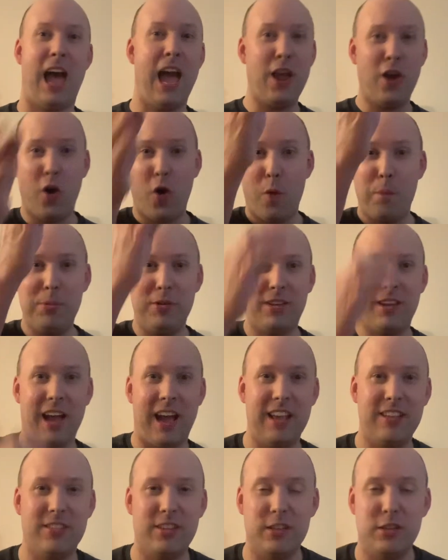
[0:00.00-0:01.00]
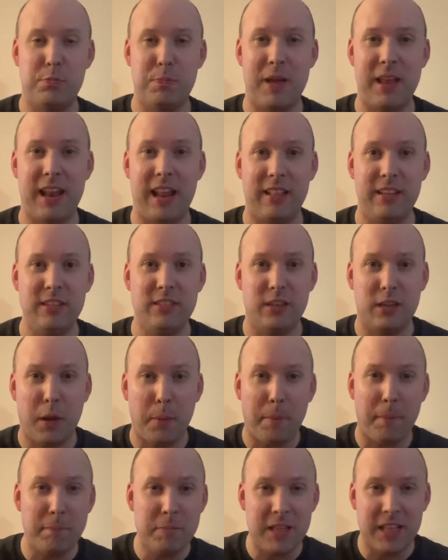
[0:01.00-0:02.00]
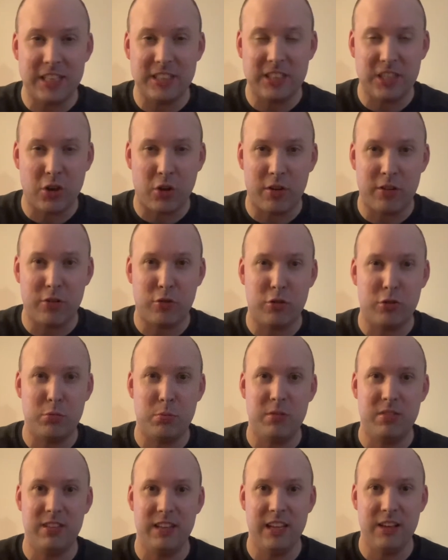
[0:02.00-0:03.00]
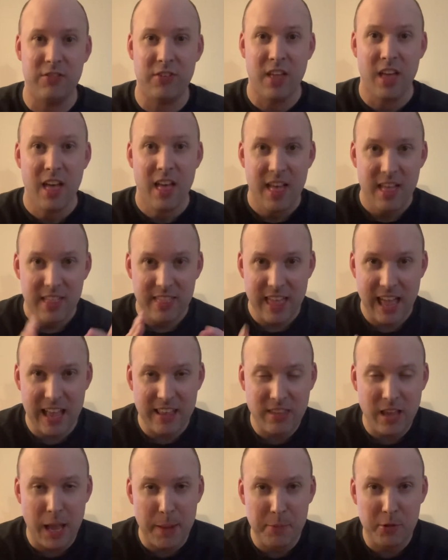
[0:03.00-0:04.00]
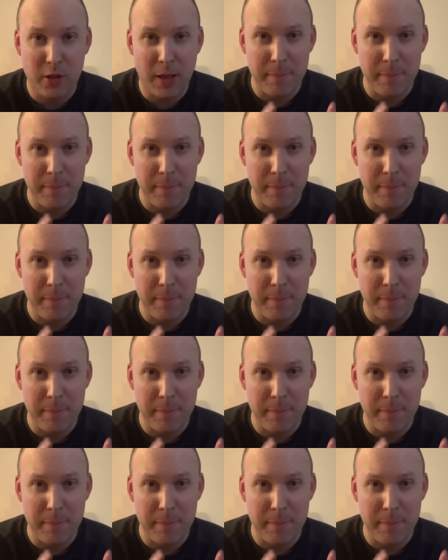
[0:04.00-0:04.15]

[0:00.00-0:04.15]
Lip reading: I hope you guys can spend at least a couple minutes here on your Christmas Eve that time.